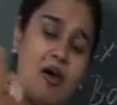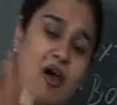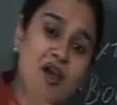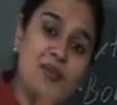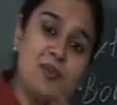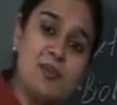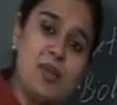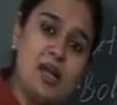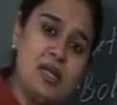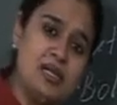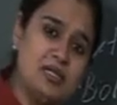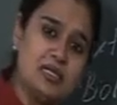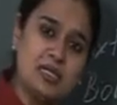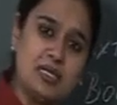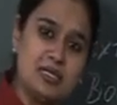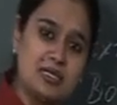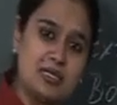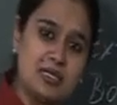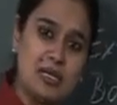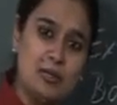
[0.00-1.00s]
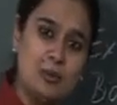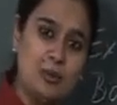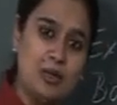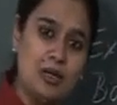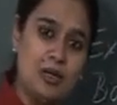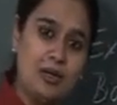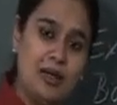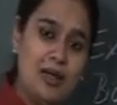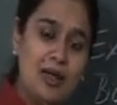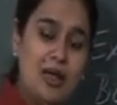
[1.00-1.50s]
or
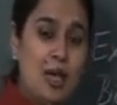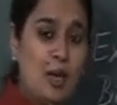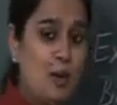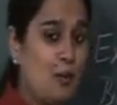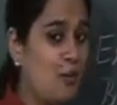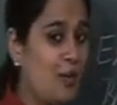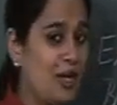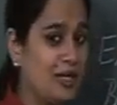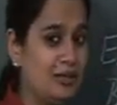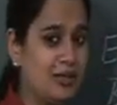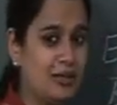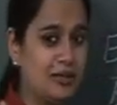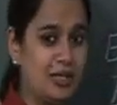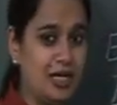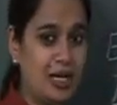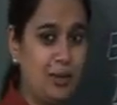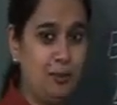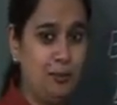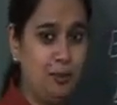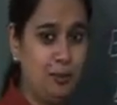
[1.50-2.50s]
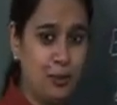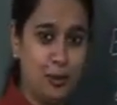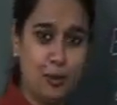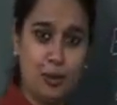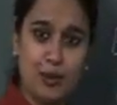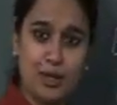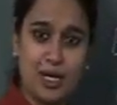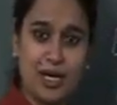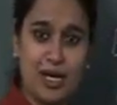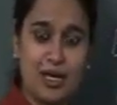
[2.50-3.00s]
multicellular, whether they are
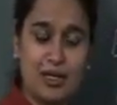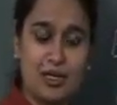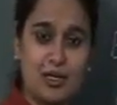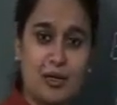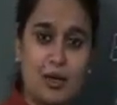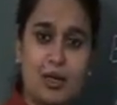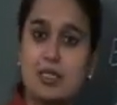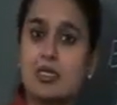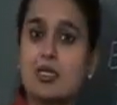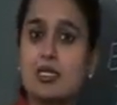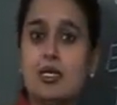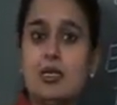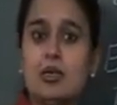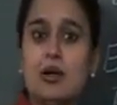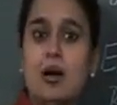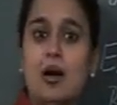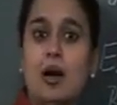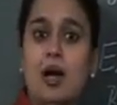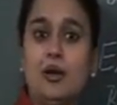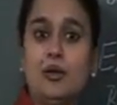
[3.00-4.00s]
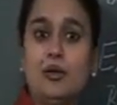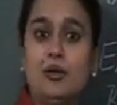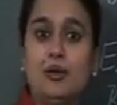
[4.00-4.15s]
prokaryotic or